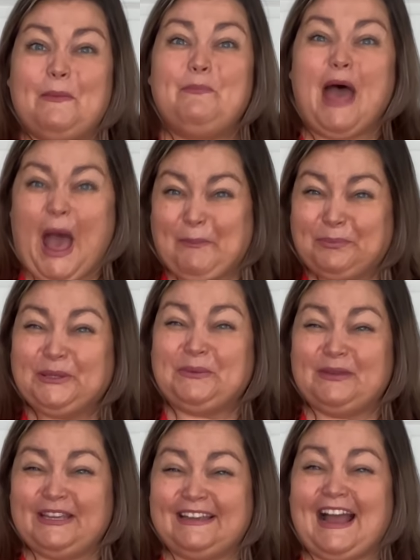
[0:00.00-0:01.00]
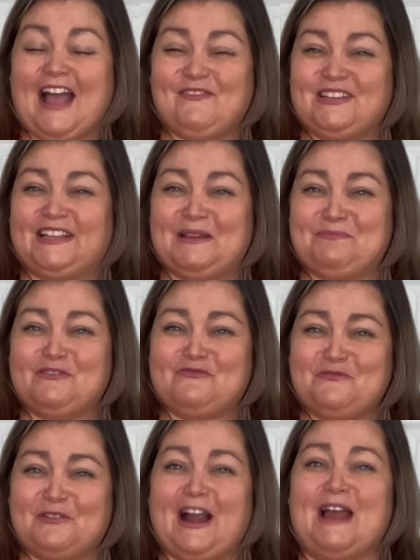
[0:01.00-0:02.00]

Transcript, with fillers: peplamy. I've said that before.